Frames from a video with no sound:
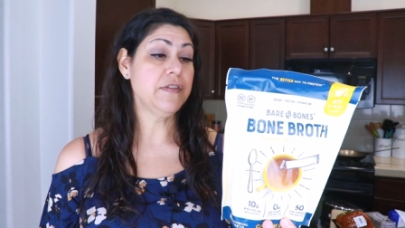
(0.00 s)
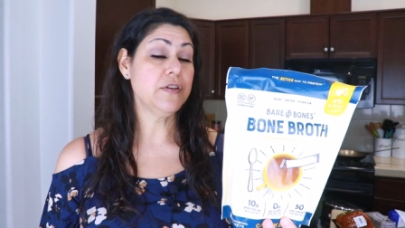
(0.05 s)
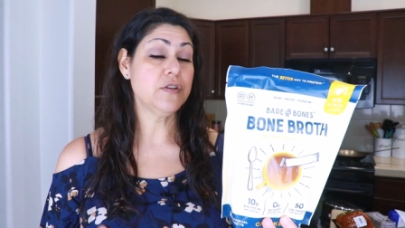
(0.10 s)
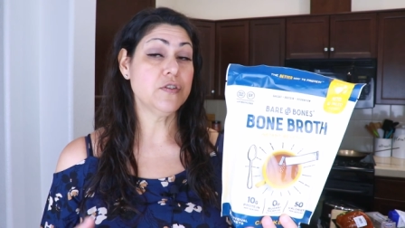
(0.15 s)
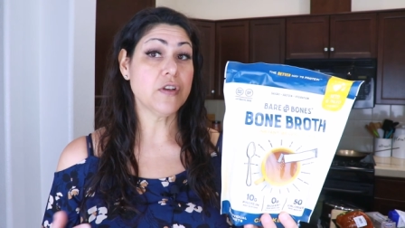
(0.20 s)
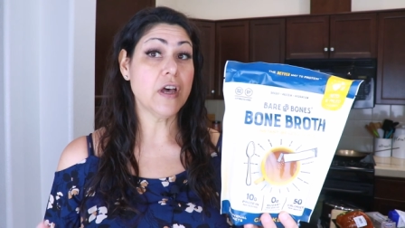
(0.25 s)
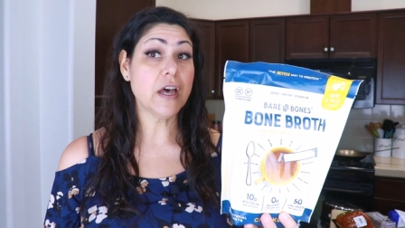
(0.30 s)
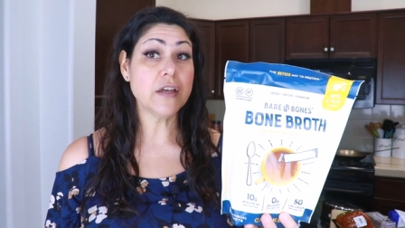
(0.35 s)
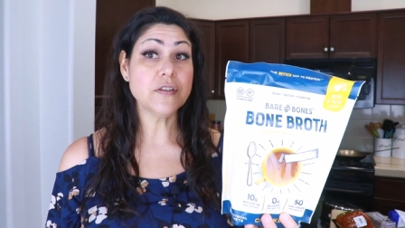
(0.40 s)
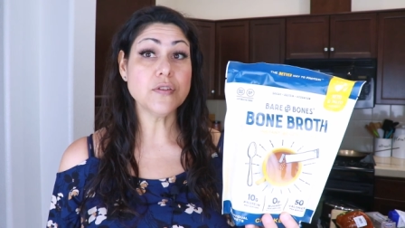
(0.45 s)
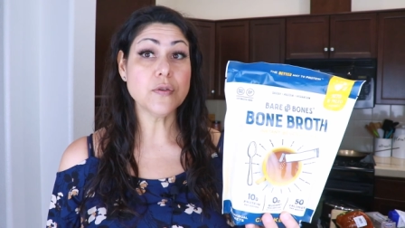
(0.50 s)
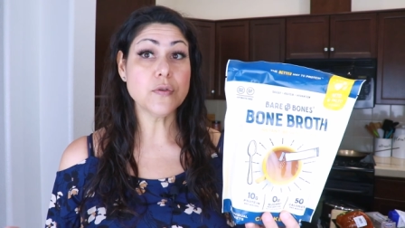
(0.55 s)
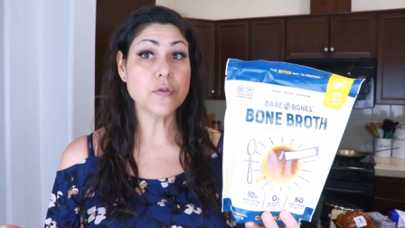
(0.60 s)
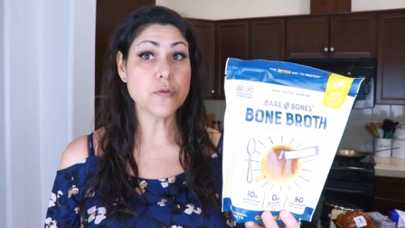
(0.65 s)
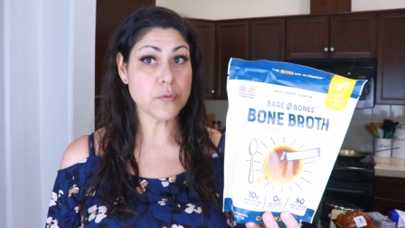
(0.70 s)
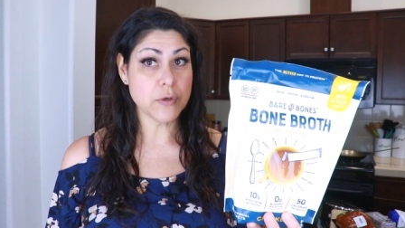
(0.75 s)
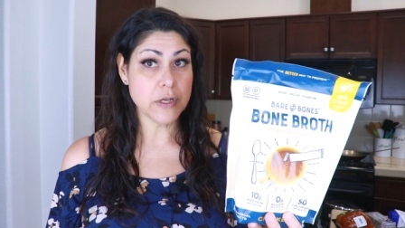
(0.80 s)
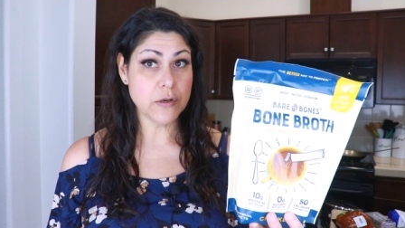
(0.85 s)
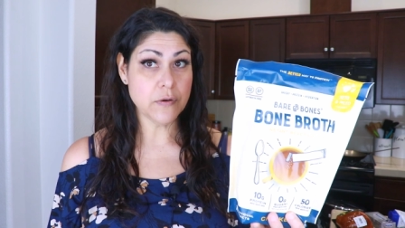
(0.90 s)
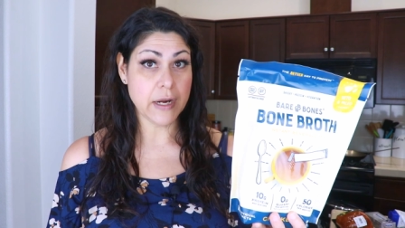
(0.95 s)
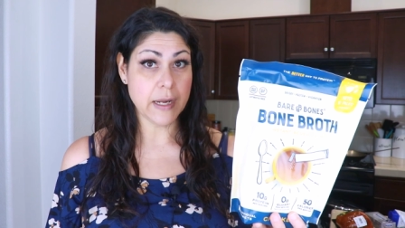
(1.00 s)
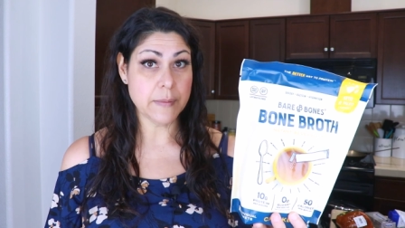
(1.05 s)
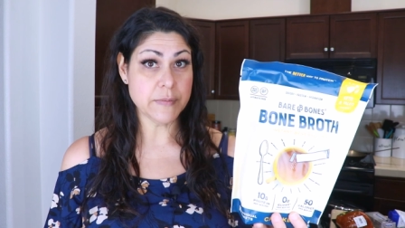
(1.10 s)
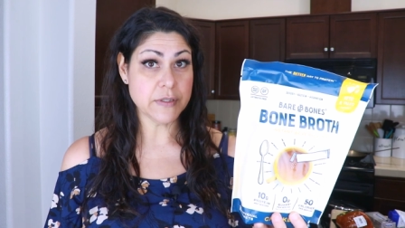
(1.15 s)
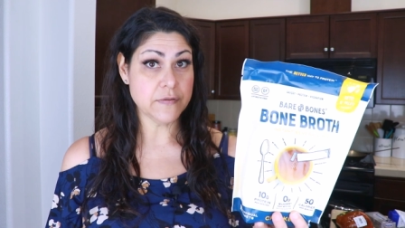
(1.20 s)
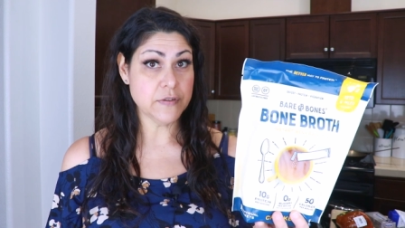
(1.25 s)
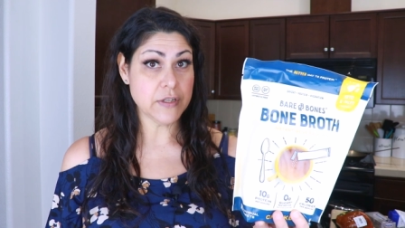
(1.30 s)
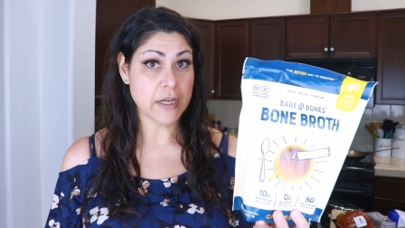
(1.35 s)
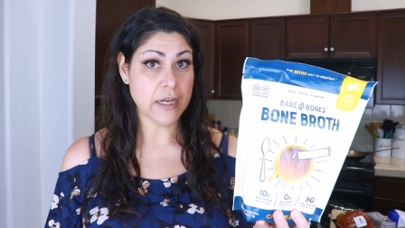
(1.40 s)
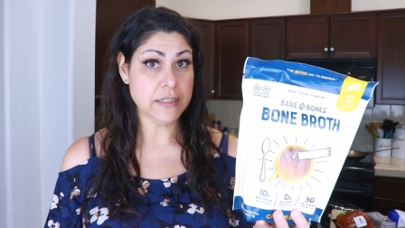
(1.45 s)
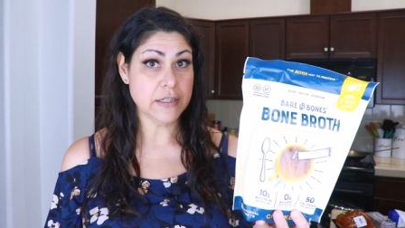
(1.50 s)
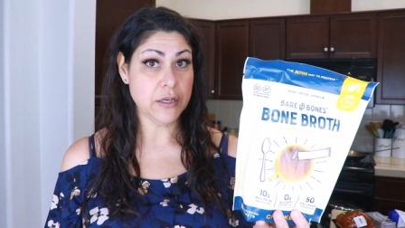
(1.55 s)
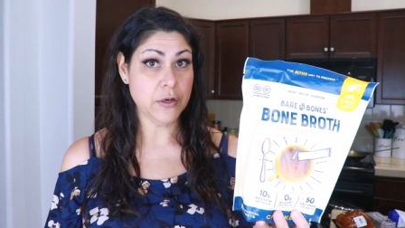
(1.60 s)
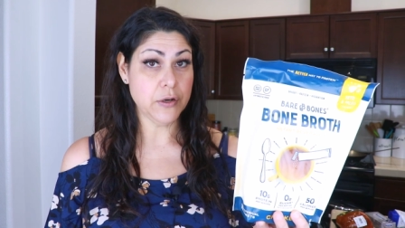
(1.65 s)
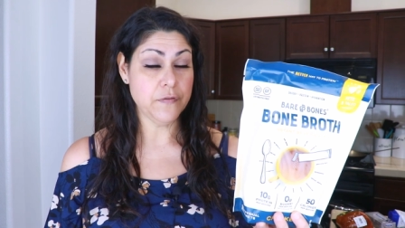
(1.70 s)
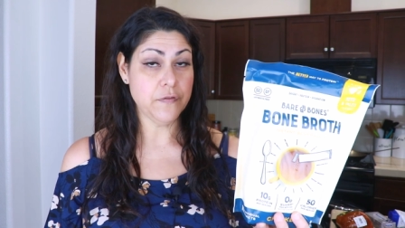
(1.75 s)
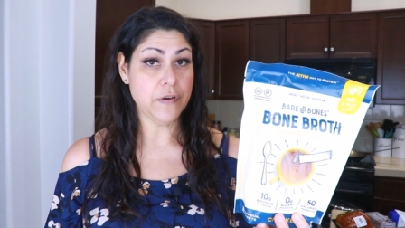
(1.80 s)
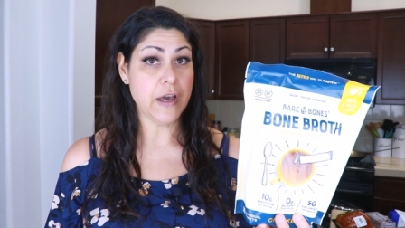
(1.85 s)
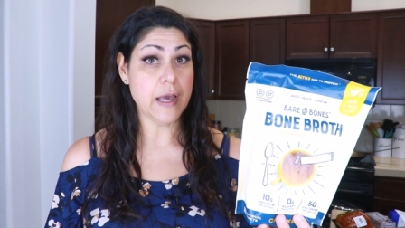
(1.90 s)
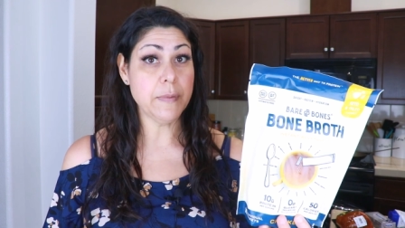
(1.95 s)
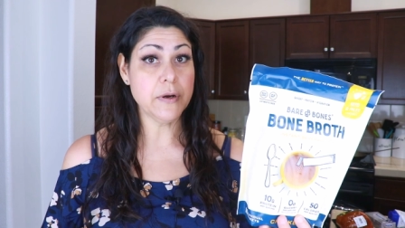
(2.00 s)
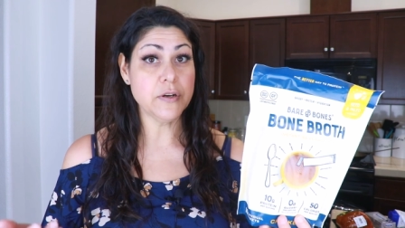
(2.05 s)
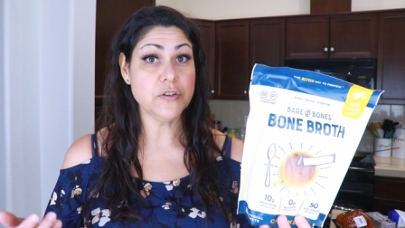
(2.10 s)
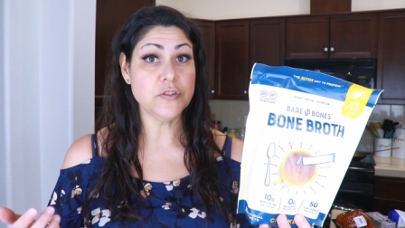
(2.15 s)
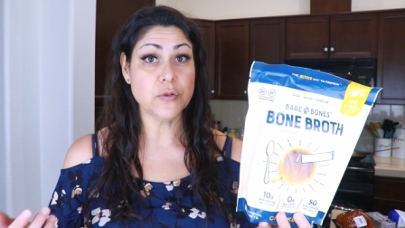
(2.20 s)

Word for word: There's also three grams of dietary fiber,